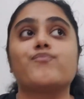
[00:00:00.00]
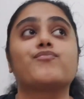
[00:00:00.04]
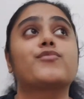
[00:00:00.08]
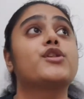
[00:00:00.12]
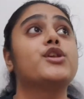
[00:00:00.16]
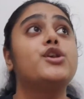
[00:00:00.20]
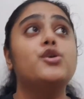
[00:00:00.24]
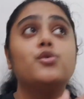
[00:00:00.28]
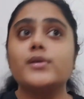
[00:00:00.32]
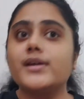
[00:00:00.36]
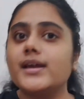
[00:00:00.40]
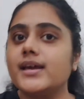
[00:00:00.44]

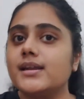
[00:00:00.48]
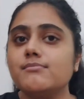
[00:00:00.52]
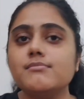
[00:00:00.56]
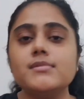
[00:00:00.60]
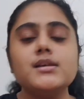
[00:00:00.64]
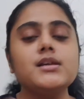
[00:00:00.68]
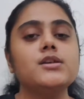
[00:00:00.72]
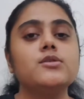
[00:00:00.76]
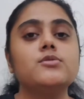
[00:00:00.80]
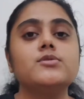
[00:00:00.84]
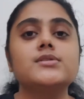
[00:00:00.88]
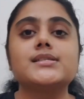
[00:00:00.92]
You can
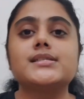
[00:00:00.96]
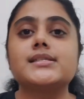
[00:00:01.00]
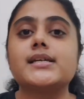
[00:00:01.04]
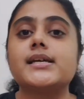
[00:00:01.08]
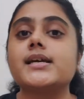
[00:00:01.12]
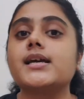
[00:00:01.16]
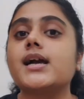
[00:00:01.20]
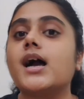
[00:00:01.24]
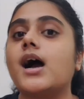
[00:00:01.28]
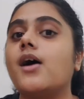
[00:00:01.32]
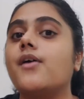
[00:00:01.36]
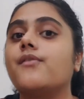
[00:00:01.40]
be
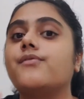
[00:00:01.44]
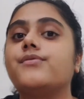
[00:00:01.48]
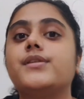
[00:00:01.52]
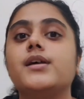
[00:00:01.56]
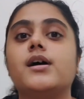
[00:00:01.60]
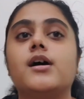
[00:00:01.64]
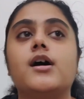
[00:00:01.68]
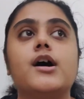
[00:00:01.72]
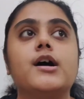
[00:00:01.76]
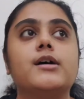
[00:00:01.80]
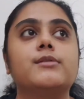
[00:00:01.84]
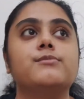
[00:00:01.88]
using
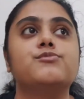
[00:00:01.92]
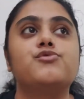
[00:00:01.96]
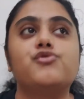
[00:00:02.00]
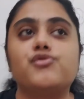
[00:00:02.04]
the